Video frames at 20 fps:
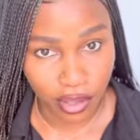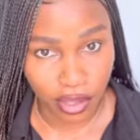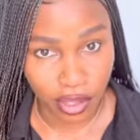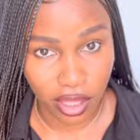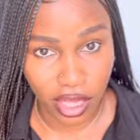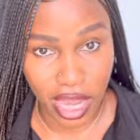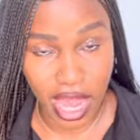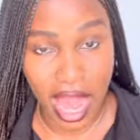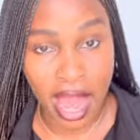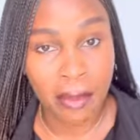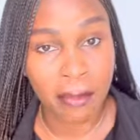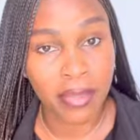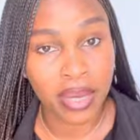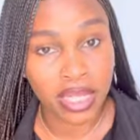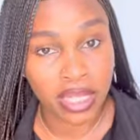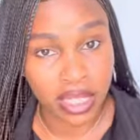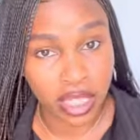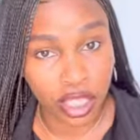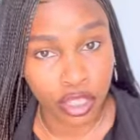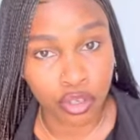the
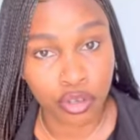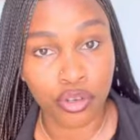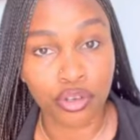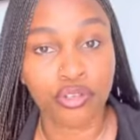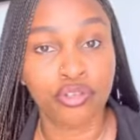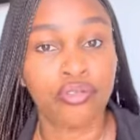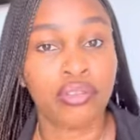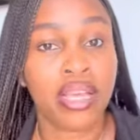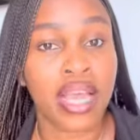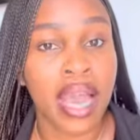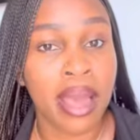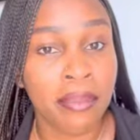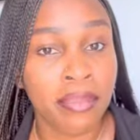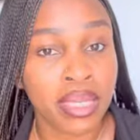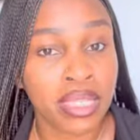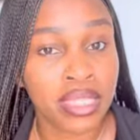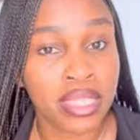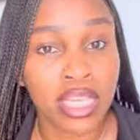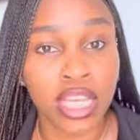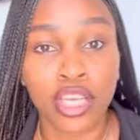embassy. You go to the
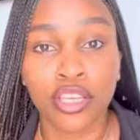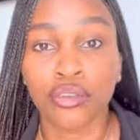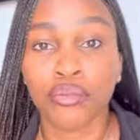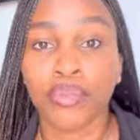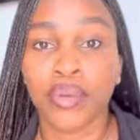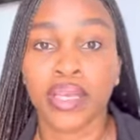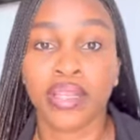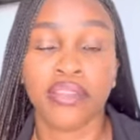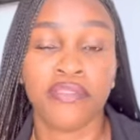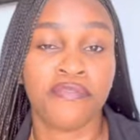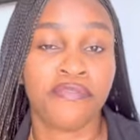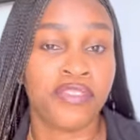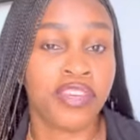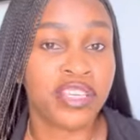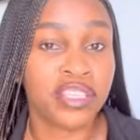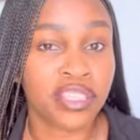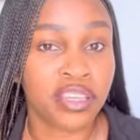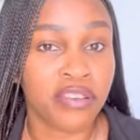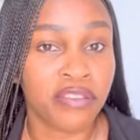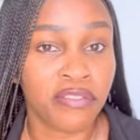embassy, you pay the
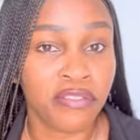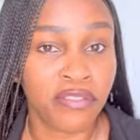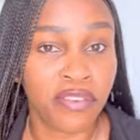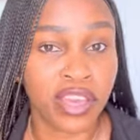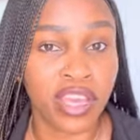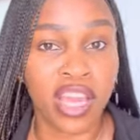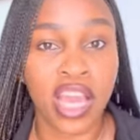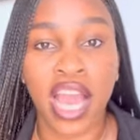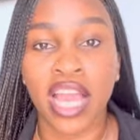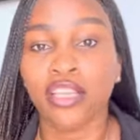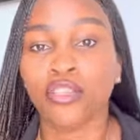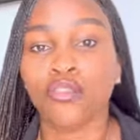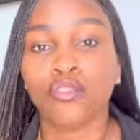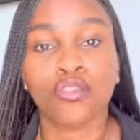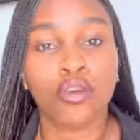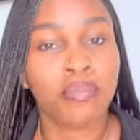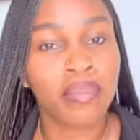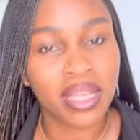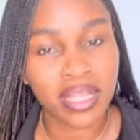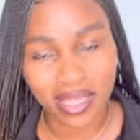visa fee, and you
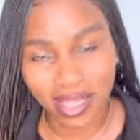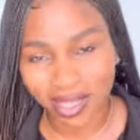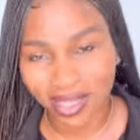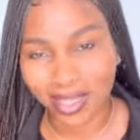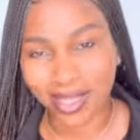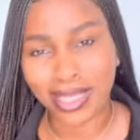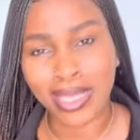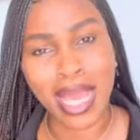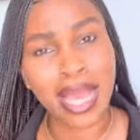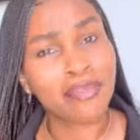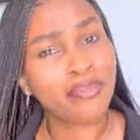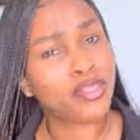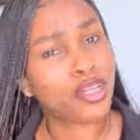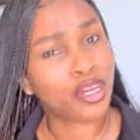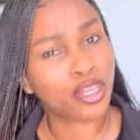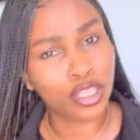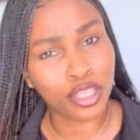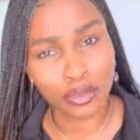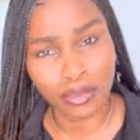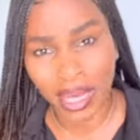submit the same
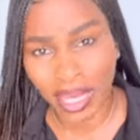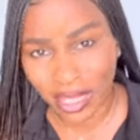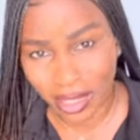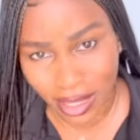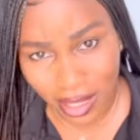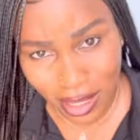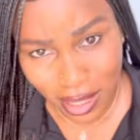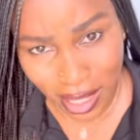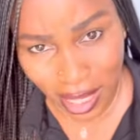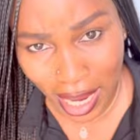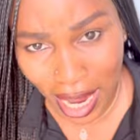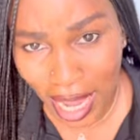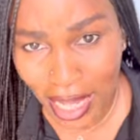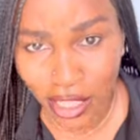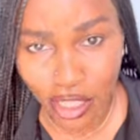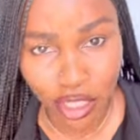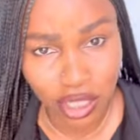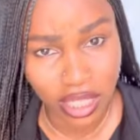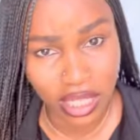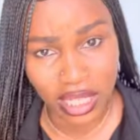documents that I
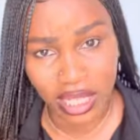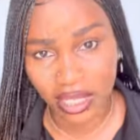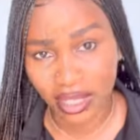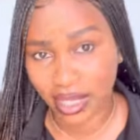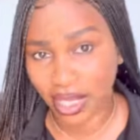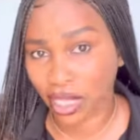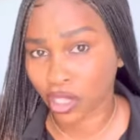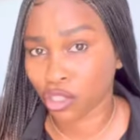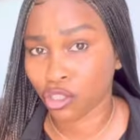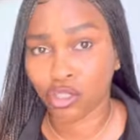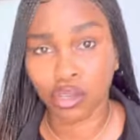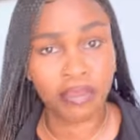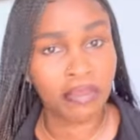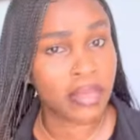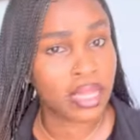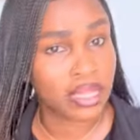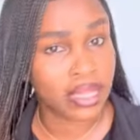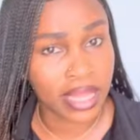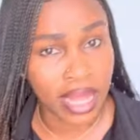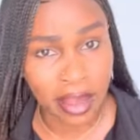just listed.
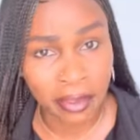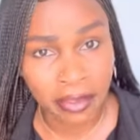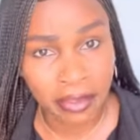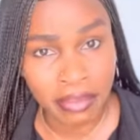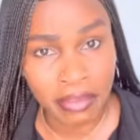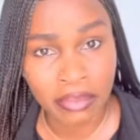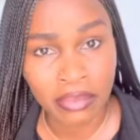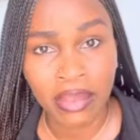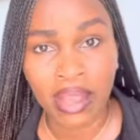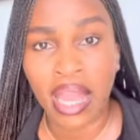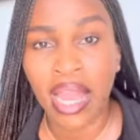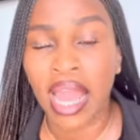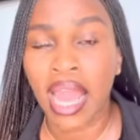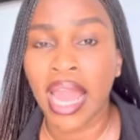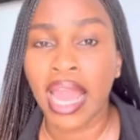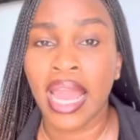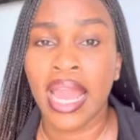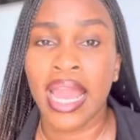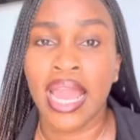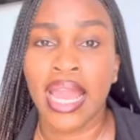Submit them.
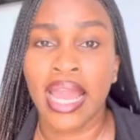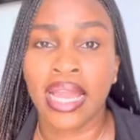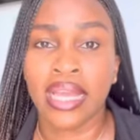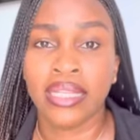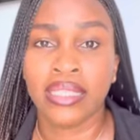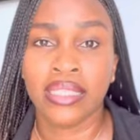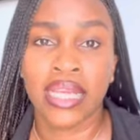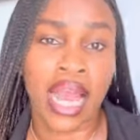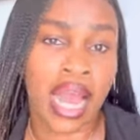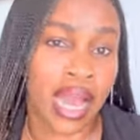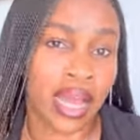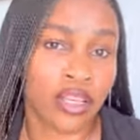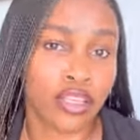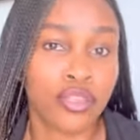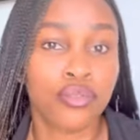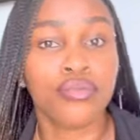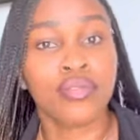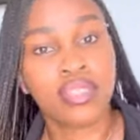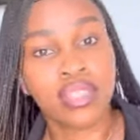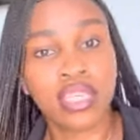And yeah,
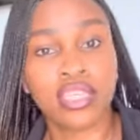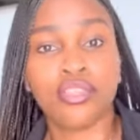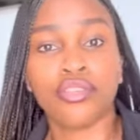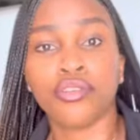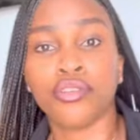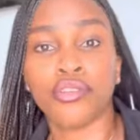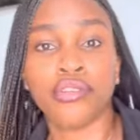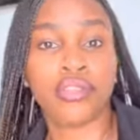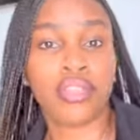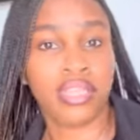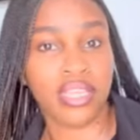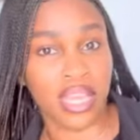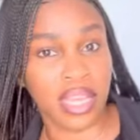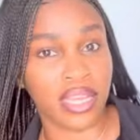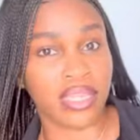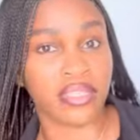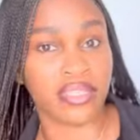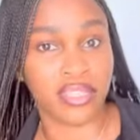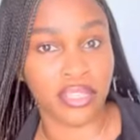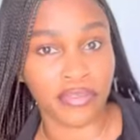you still do
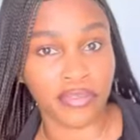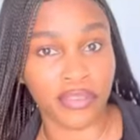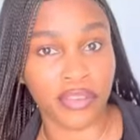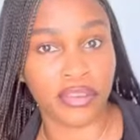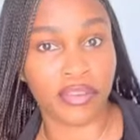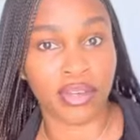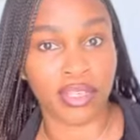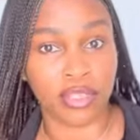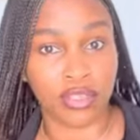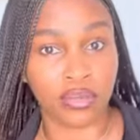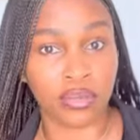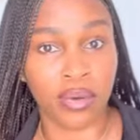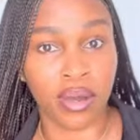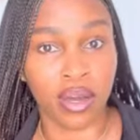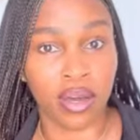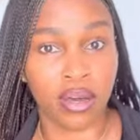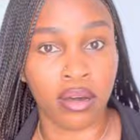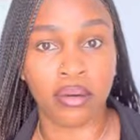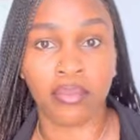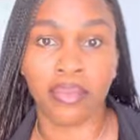interview as
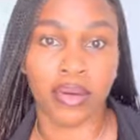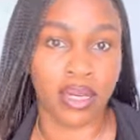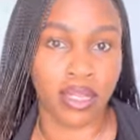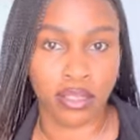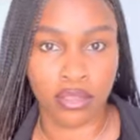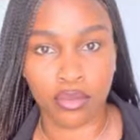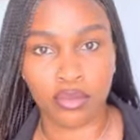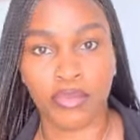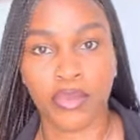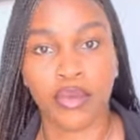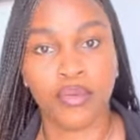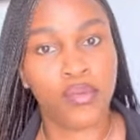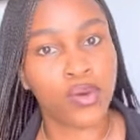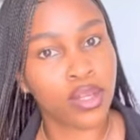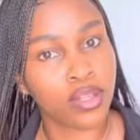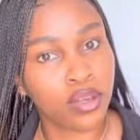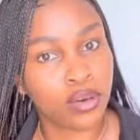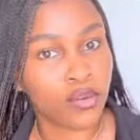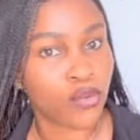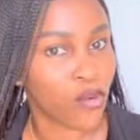well, but to be
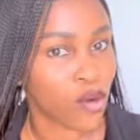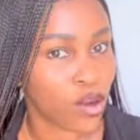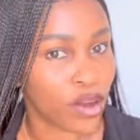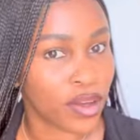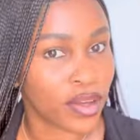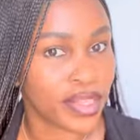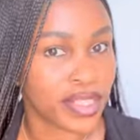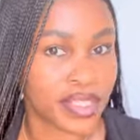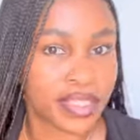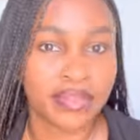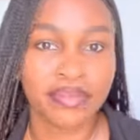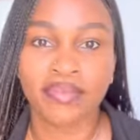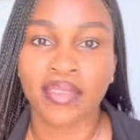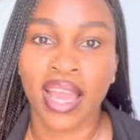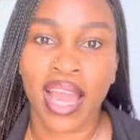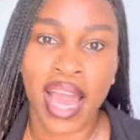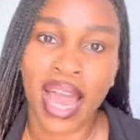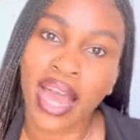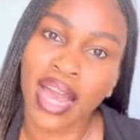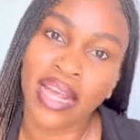one-on-one.
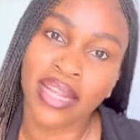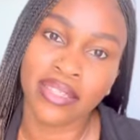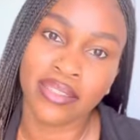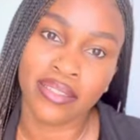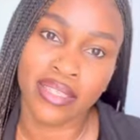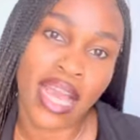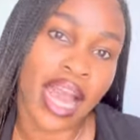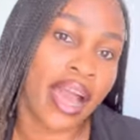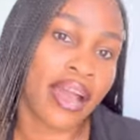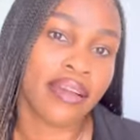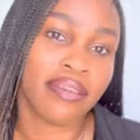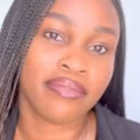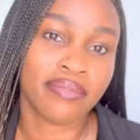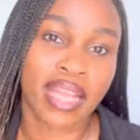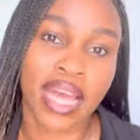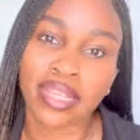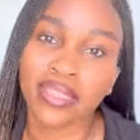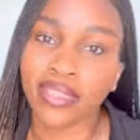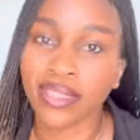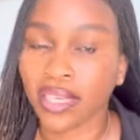And yeah,
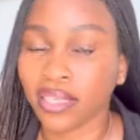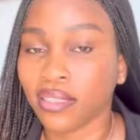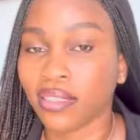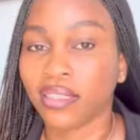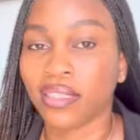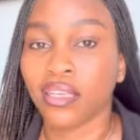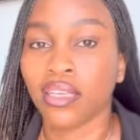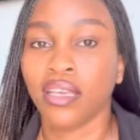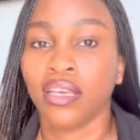that's it.